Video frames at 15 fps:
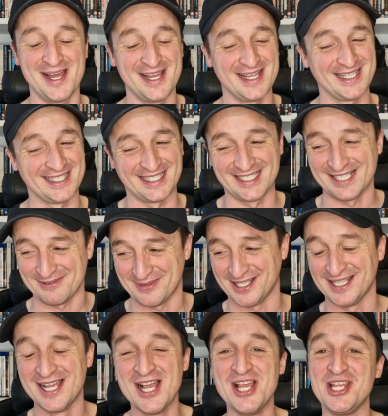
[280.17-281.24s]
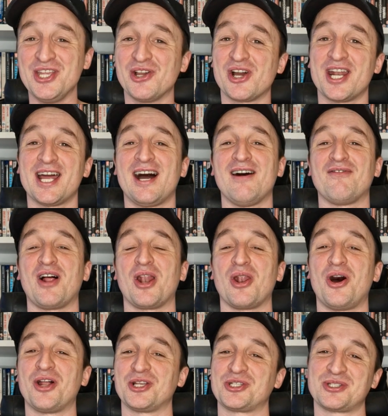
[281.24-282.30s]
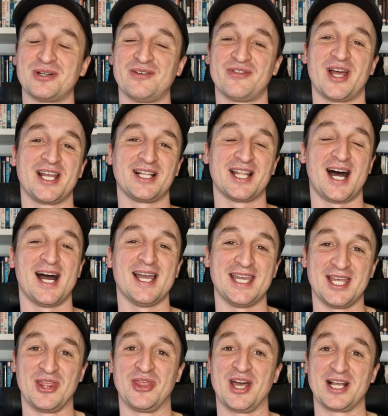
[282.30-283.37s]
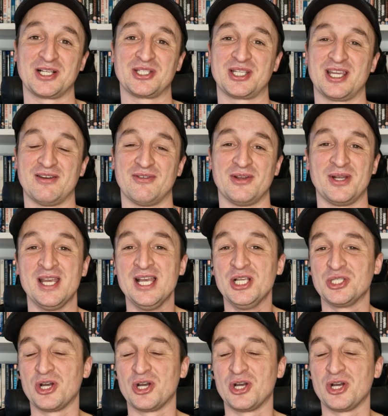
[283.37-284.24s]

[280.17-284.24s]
I mean, you're going to have a lot of stuff like that in Thanksgiving.